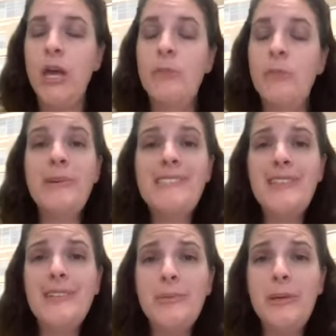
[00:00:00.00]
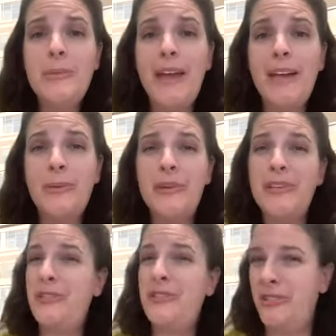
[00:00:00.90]
Maybe it's a little bit better, but
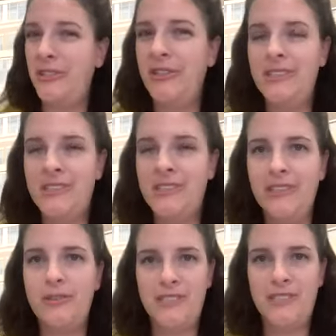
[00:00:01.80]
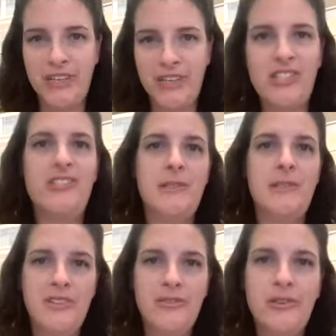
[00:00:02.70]
you're still dealing with some issues,
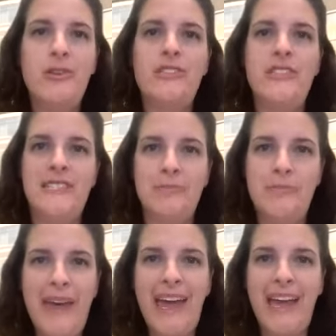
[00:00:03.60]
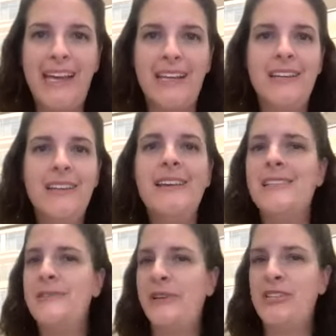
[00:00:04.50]
some difficulties, some pain,
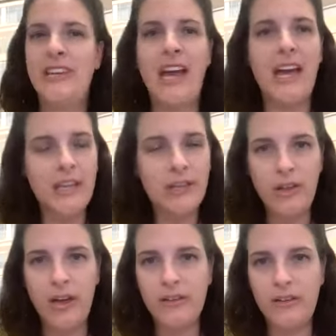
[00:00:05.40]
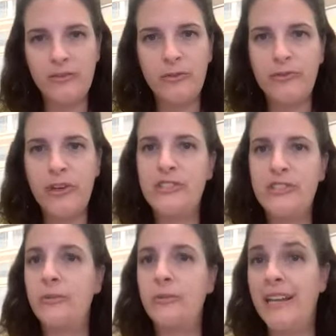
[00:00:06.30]
especially I hear a lot from folks
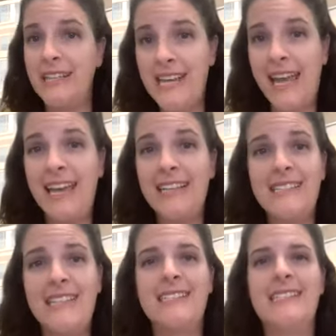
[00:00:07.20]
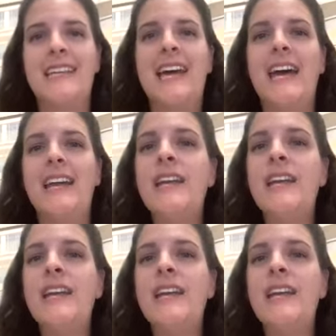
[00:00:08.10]
on rainy days, things like that.